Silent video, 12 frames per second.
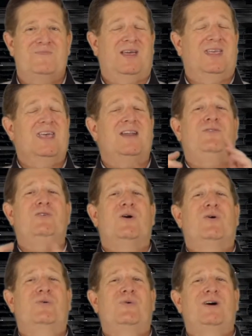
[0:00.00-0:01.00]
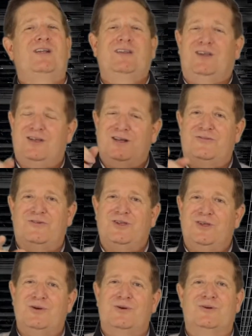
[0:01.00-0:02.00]
Again, if you own one, good for
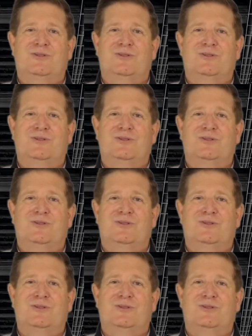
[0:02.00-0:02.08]
you.